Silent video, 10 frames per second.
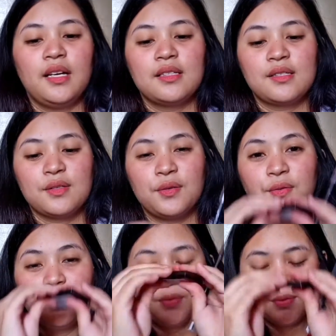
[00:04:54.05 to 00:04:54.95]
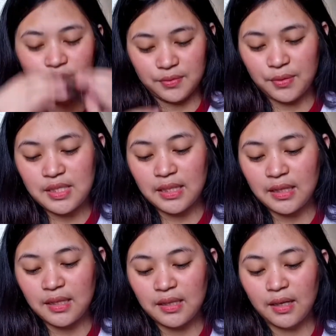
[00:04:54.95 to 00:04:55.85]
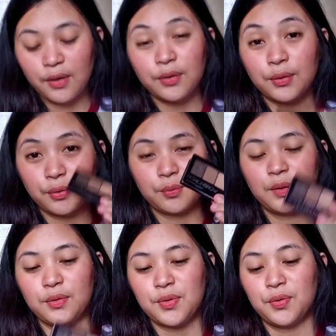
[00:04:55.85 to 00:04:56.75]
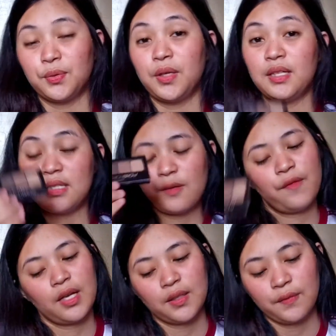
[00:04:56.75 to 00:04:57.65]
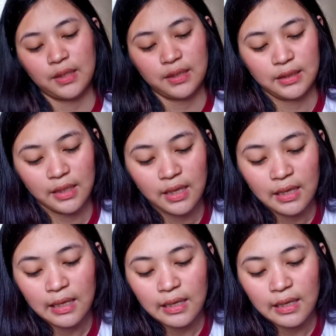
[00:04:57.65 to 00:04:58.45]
Ayan. So, recently lang ako natutong mag-nose contour and it's effective already.